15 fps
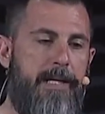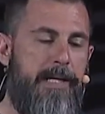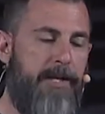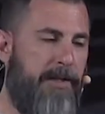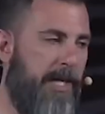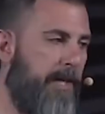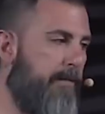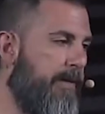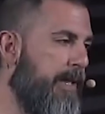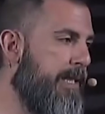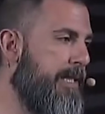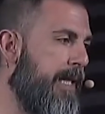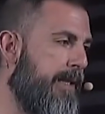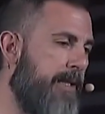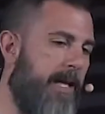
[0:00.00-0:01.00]
Now, thankfully,
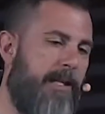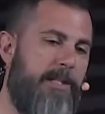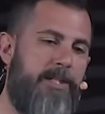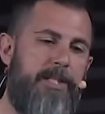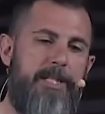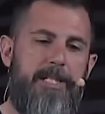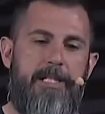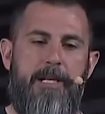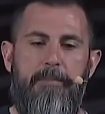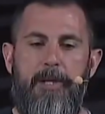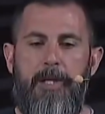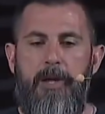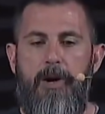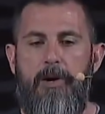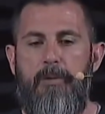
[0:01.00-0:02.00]
technology has come
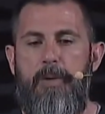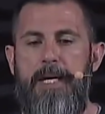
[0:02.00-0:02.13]
a long